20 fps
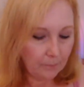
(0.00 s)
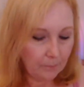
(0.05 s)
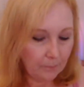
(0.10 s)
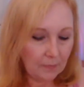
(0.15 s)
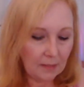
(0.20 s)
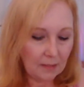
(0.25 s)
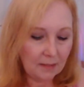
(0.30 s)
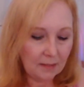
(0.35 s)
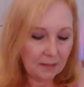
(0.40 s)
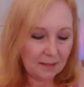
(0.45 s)

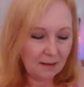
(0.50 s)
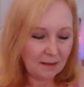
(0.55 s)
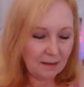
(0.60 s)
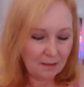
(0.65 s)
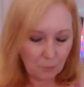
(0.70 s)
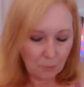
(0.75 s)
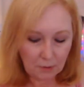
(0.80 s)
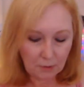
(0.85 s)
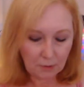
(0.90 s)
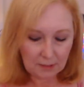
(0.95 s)
It's not
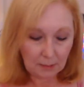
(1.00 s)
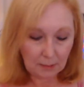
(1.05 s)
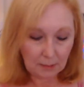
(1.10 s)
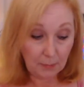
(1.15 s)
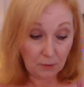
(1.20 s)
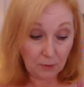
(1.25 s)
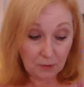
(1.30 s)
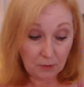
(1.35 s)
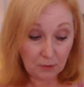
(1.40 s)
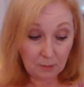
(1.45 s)
really
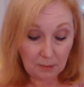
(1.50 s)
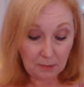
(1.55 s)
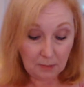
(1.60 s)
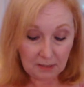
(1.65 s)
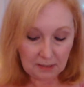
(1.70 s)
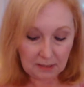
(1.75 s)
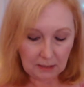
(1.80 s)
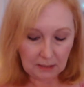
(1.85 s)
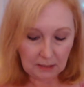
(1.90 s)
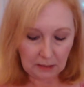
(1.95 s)
supposed to be
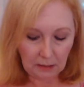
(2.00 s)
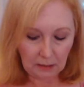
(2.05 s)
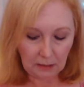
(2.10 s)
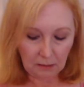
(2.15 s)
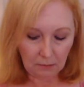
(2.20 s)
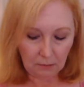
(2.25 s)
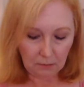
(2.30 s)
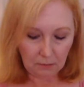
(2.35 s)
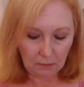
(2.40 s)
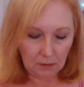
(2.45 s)
sticky, I
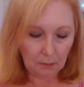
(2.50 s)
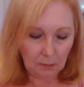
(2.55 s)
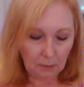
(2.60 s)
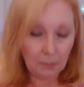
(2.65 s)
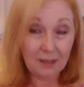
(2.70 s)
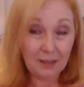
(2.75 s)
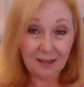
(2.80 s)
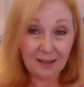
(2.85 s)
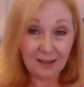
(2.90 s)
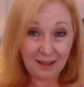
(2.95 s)
don't think, but
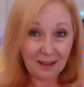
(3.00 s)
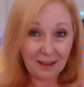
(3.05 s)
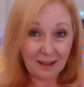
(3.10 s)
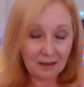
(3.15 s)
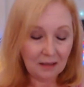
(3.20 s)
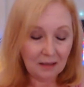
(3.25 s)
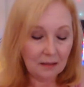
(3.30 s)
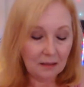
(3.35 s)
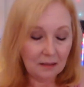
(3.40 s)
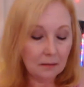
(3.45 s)
it kind
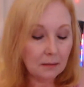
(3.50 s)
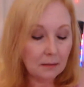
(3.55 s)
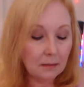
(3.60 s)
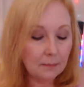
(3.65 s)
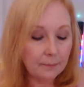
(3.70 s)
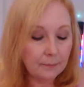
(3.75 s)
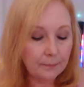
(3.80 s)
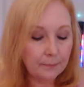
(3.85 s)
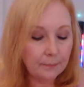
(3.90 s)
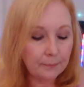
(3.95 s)
of is.
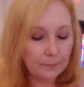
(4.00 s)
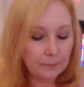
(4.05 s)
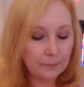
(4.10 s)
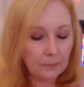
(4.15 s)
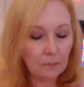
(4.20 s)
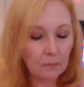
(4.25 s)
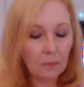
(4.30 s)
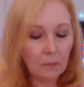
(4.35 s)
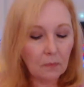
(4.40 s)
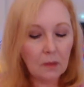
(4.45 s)

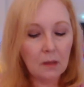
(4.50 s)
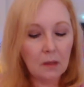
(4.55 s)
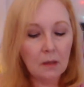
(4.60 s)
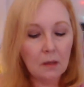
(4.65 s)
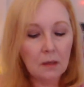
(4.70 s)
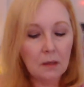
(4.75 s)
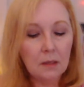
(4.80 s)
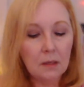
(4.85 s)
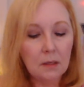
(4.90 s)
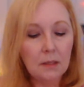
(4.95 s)

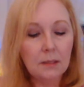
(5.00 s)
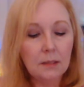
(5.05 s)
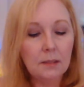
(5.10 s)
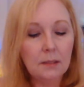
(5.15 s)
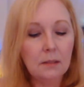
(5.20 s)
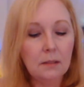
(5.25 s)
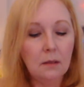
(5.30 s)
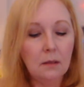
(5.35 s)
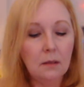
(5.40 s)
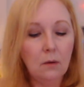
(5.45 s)

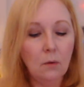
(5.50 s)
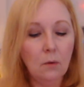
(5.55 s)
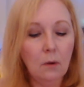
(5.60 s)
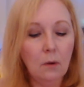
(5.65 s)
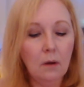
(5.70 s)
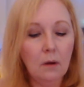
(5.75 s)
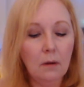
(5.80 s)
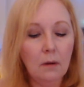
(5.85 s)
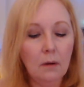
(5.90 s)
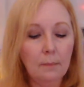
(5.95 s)
So,
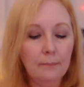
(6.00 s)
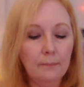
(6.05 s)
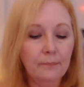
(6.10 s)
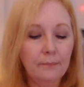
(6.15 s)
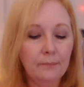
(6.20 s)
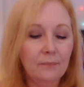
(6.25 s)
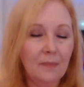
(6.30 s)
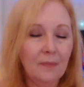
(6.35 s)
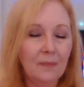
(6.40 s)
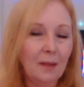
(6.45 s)

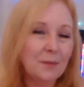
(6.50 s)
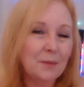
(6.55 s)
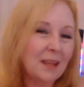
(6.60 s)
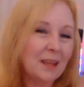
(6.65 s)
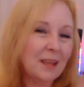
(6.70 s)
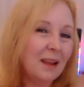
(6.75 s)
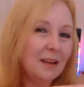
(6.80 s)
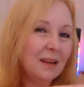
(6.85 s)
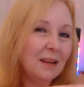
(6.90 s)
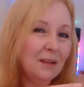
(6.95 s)
I was
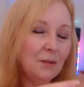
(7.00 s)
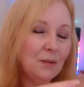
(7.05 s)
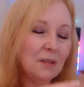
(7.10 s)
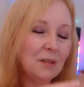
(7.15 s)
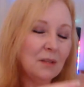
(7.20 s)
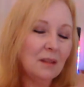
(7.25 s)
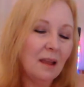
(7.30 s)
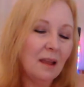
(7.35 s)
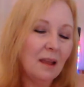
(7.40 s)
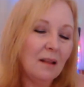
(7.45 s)
kind of using
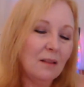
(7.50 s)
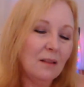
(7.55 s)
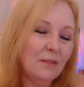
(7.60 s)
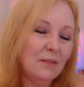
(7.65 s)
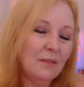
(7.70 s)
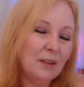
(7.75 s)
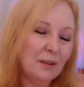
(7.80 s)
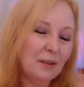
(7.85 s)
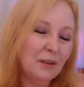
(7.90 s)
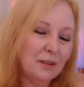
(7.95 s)
the aloe
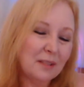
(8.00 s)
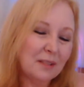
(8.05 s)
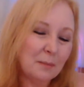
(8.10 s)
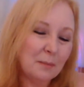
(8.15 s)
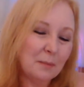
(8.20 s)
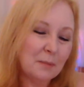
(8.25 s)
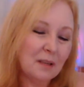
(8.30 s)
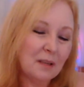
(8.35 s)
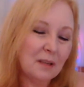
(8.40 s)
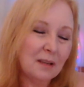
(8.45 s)
vera
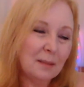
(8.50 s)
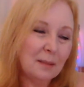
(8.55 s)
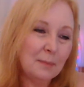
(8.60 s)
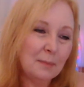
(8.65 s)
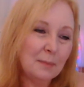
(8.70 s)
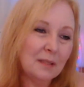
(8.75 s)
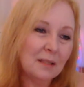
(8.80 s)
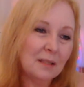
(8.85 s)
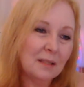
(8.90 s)
sometimes,